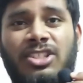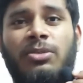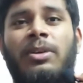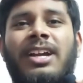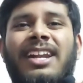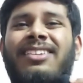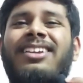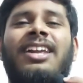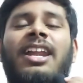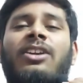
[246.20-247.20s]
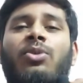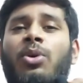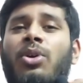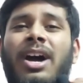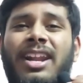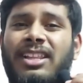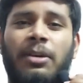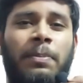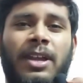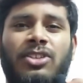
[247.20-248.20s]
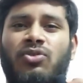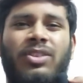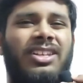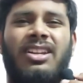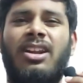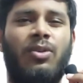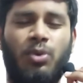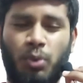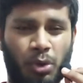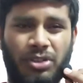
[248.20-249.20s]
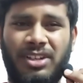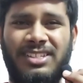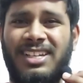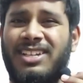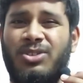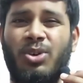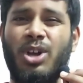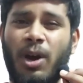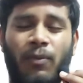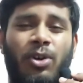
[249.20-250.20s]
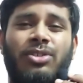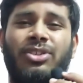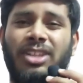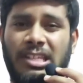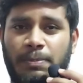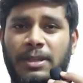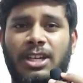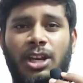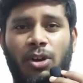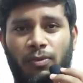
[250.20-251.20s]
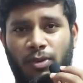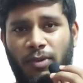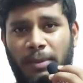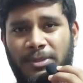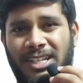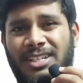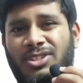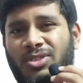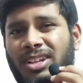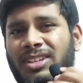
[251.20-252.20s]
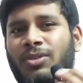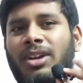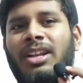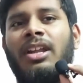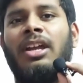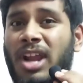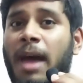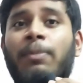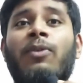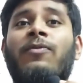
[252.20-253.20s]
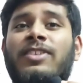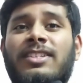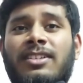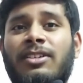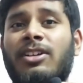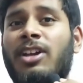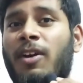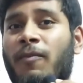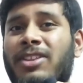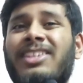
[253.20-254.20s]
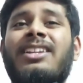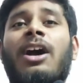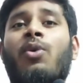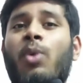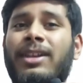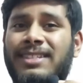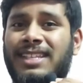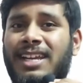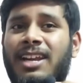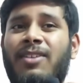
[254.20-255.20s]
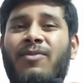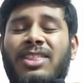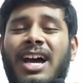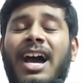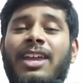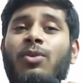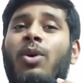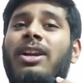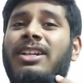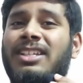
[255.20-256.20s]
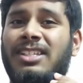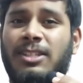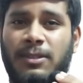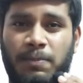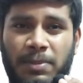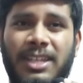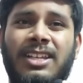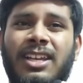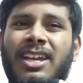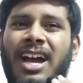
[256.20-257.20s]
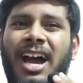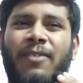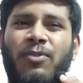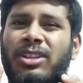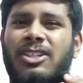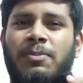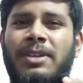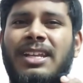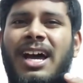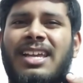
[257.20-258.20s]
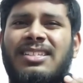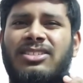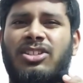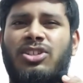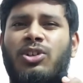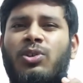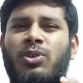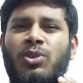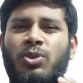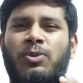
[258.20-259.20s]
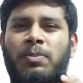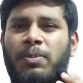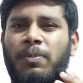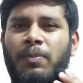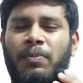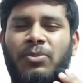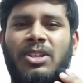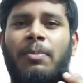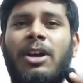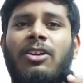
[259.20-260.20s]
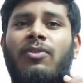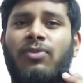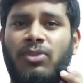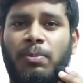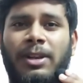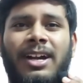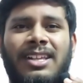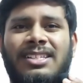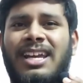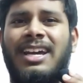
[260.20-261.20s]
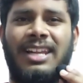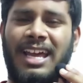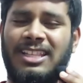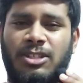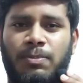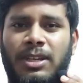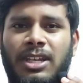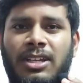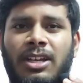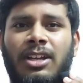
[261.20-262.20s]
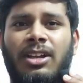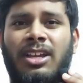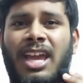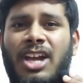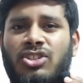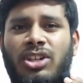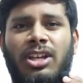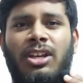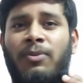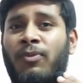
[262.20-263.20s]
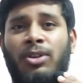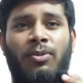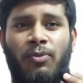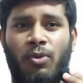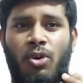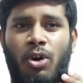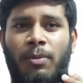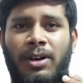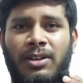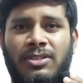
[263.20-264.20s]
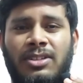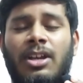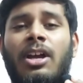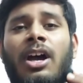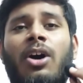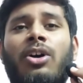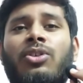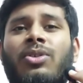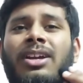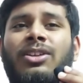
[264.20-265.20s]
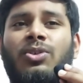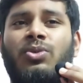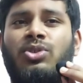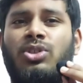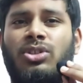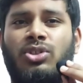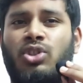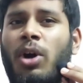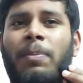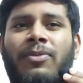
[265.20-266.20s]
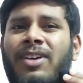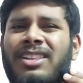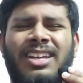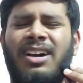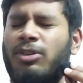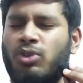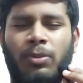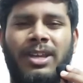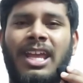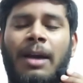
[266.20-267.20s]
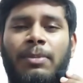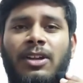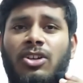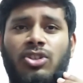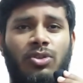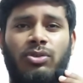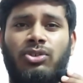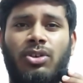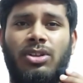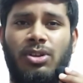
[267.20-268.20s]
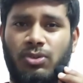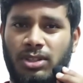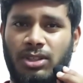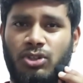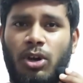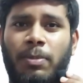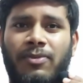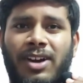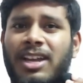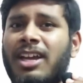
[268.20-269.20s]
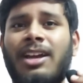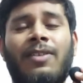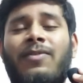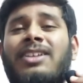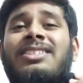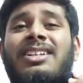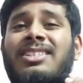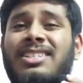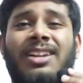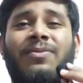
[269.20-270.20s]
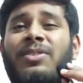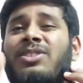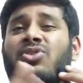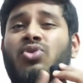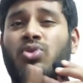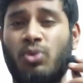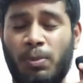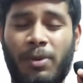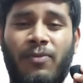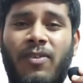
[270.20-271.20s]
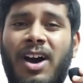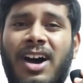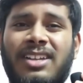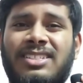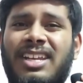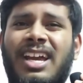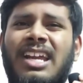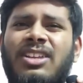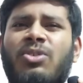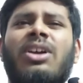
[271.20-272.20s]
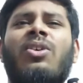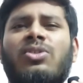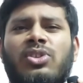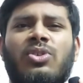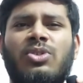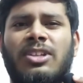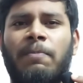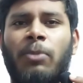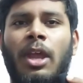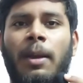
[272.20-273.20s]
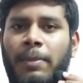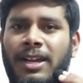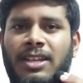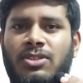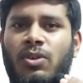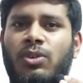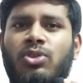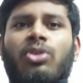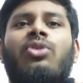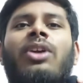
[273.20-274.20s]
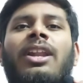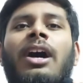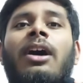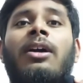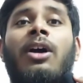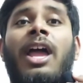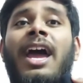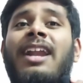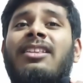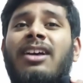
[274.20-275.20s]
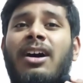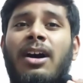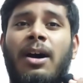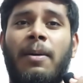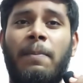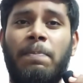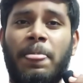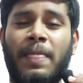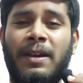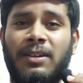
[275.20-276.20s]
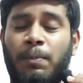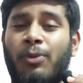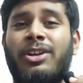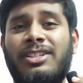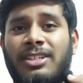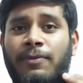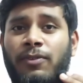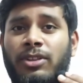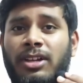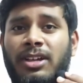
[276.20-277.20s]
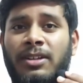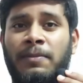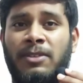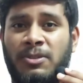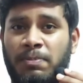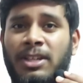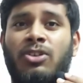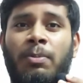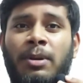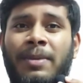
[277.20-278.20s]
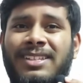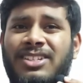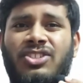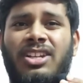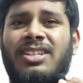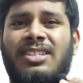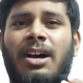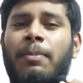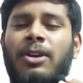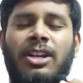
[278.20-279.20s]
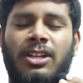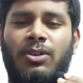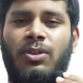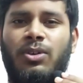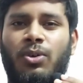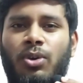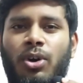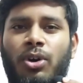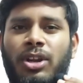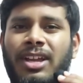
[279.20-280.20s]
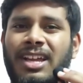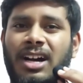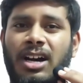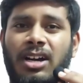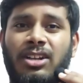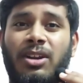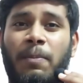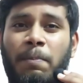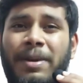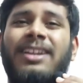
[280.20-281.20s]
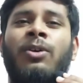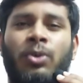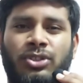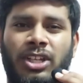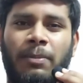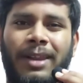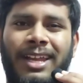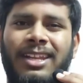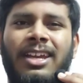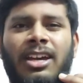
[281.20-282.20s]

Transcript: Customer get redirect to another page within around 2 or 3 seconds. So focus on the speed of your website so that you can trap your visitor within a quick second with the high quality speed. For the speed, I suggest you to use some kind of plugins like Lightspeed, Cache for the WooCommerce, or you can use Shopify. There are so many applications which you can use in the Shopify. Wix itself is super fast, and you can also use some plugins also. And the bonus tip for the speed optimization is upgrading to your better hosting plan.